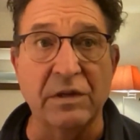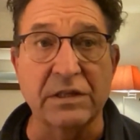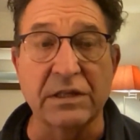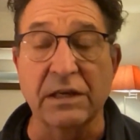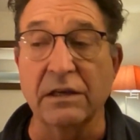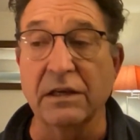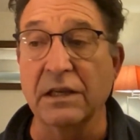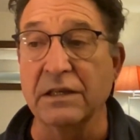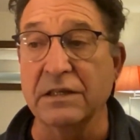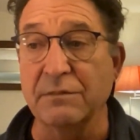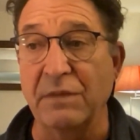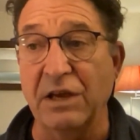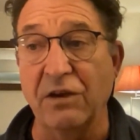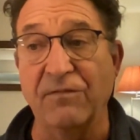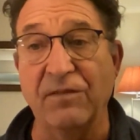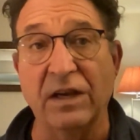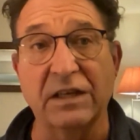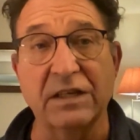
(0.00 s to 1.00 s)
It's like, as a
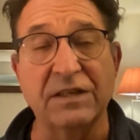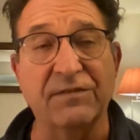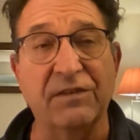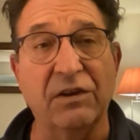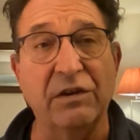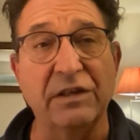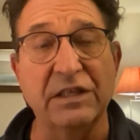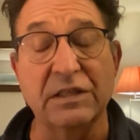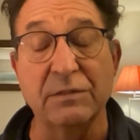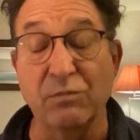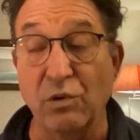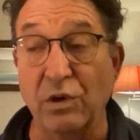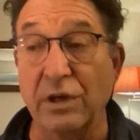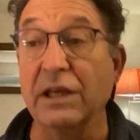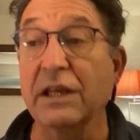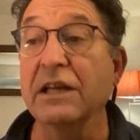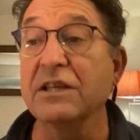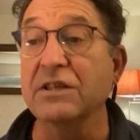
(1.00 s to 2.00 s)
matter of fact, it's very
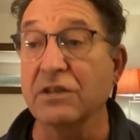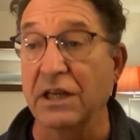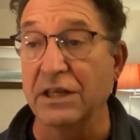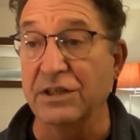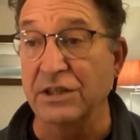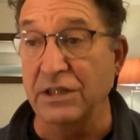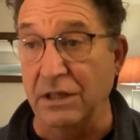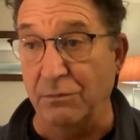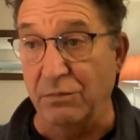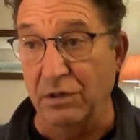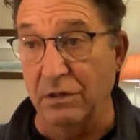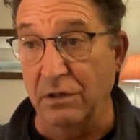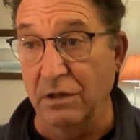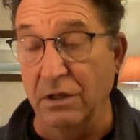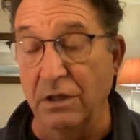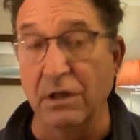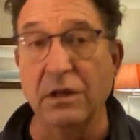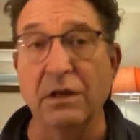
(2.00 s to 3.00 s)
disappointing, and it's not cheap,
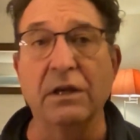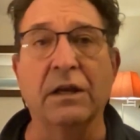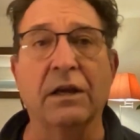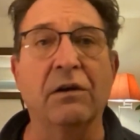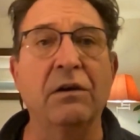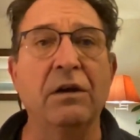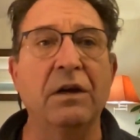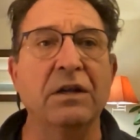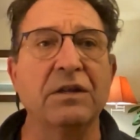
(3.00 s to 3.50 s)
you know.